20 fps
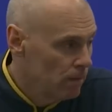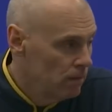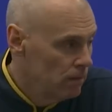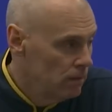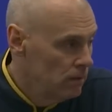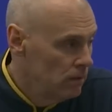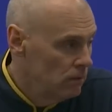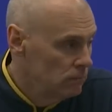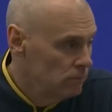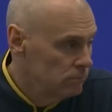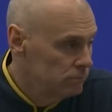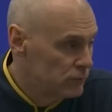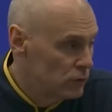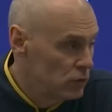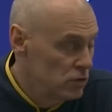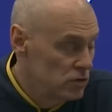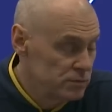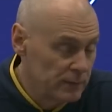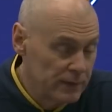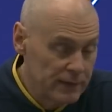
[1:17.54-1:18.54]
you know,
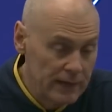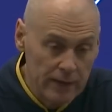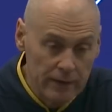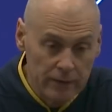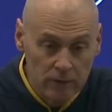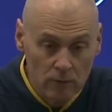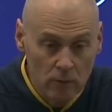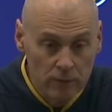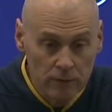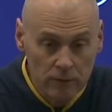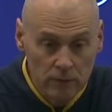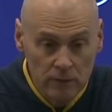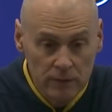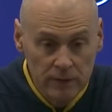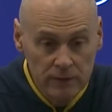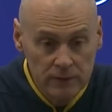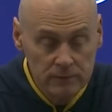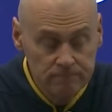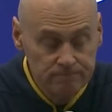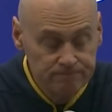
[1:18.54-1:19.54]
Kuzma got it going
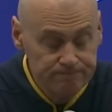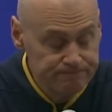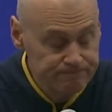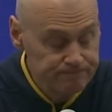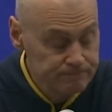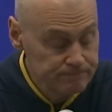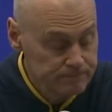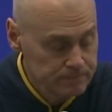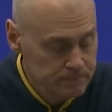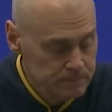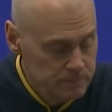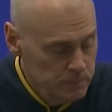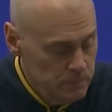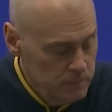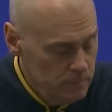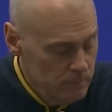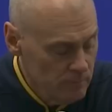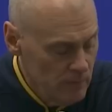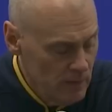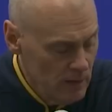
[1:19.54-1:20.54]
early.
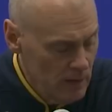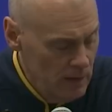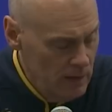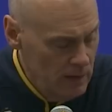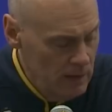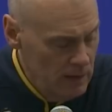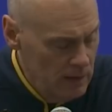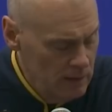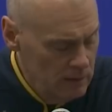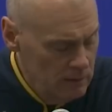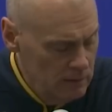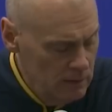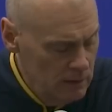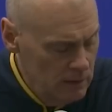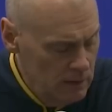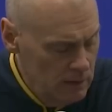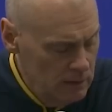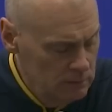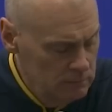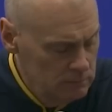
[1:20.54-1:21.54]
And
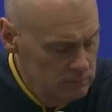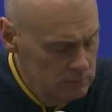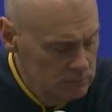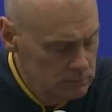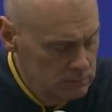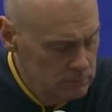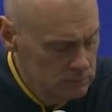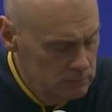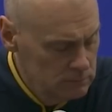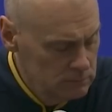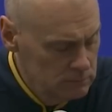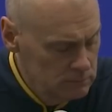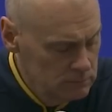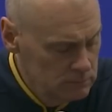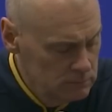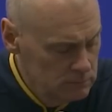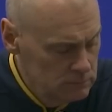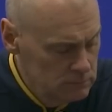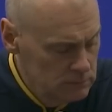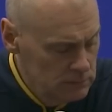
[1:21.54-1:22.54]
you
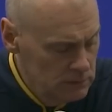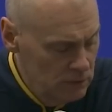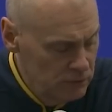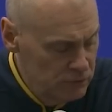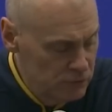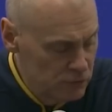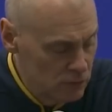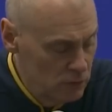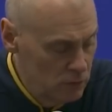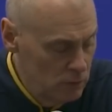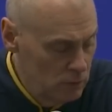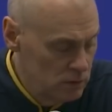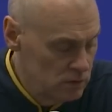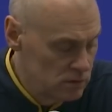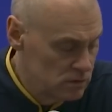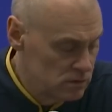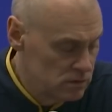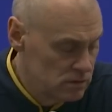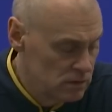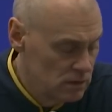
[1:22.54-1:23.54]
know, Drew
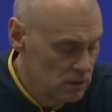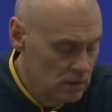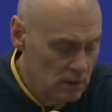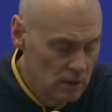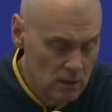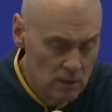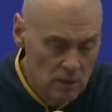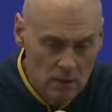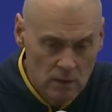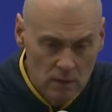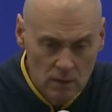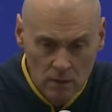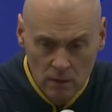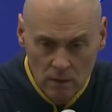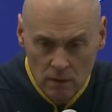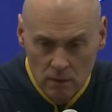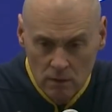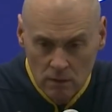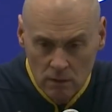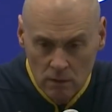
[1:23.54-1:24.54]
was,
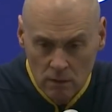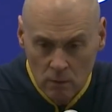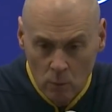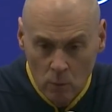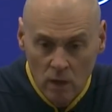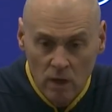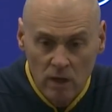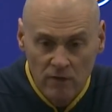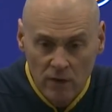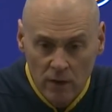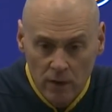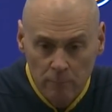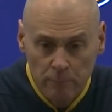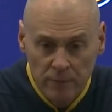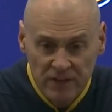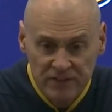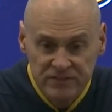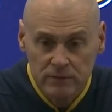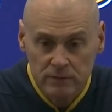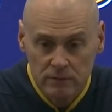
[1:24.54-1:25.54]
you know, one of our
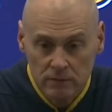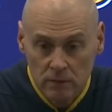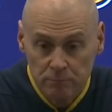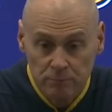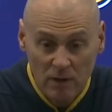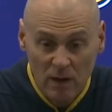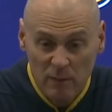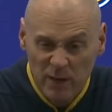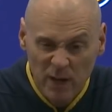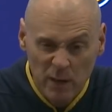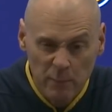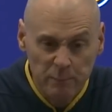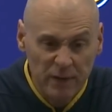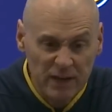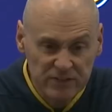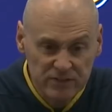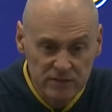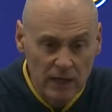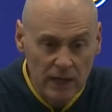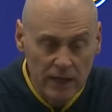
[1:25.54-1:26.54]
best, probably our
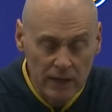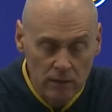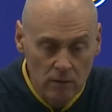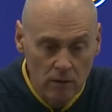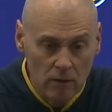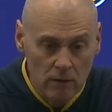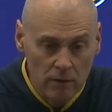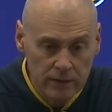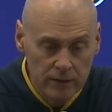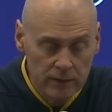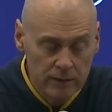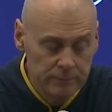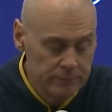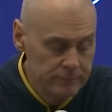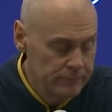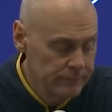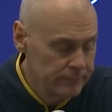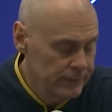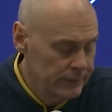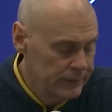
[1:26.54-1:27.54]
best guy to guard
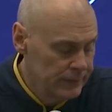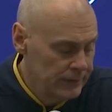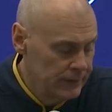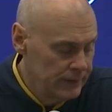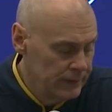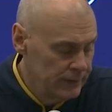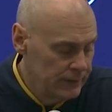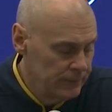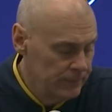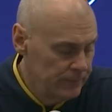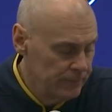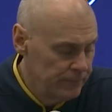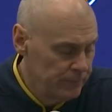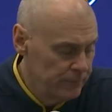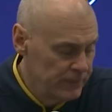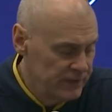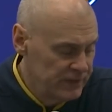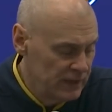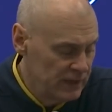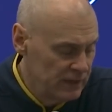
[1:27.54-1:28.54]
him.
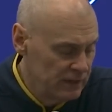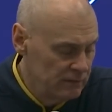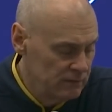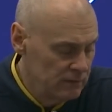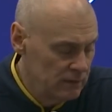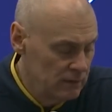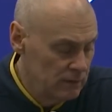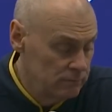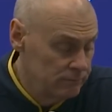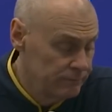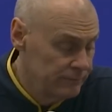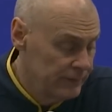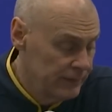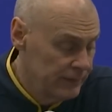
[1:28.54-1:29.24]
But then, you know,